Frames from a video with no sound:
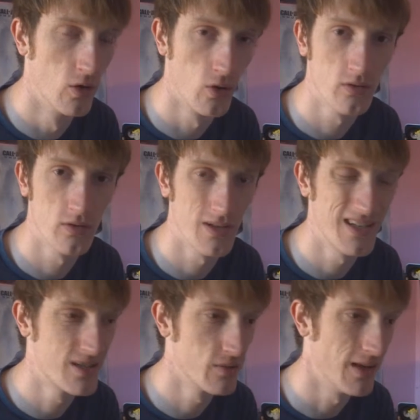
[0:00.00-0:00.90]
looked
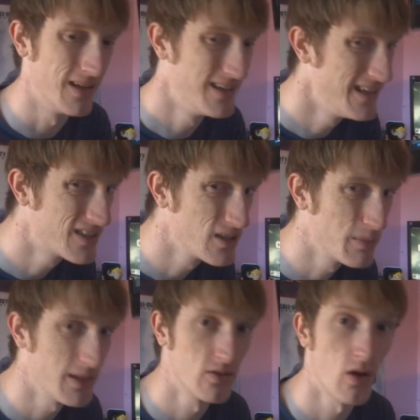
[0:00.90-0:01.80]
into it a little
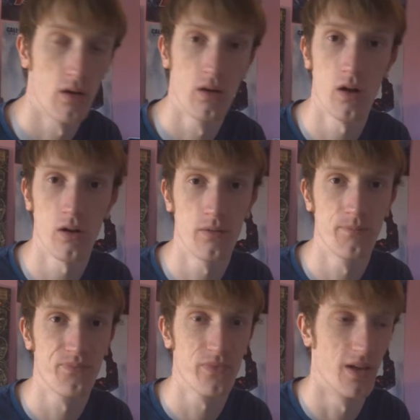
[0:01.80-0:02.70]
bit, not a lot,
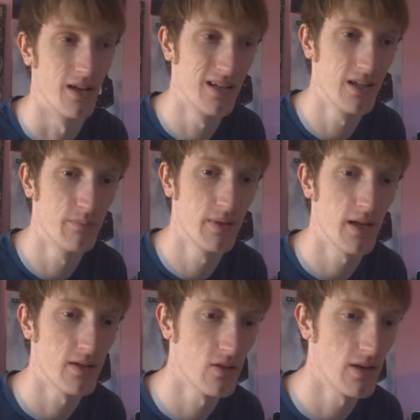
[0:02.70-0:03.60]
a little
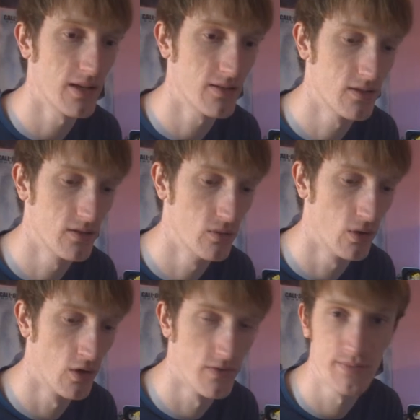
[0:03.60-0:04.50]
bit. I don't like to
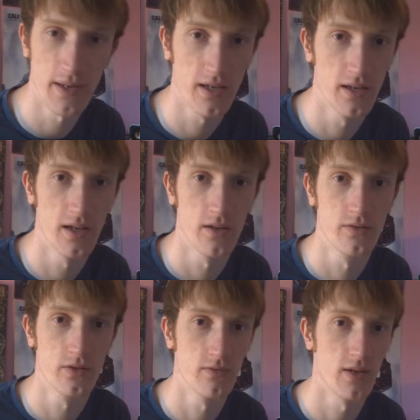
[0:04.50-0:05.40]
over speculate
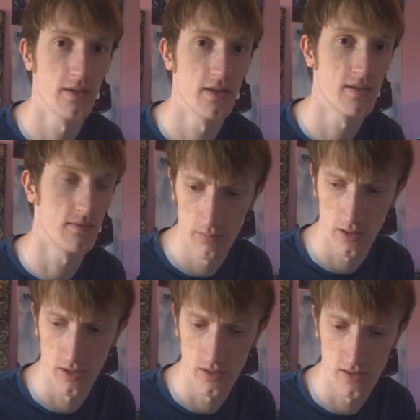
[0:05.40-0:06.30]
on stuff like this
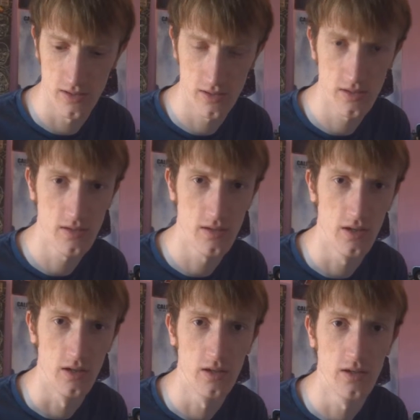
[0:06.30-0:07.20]
because,
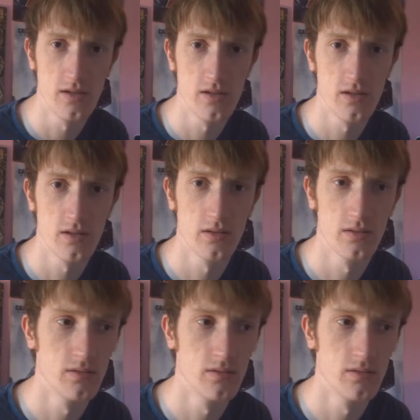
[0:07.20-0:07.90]
you know, it's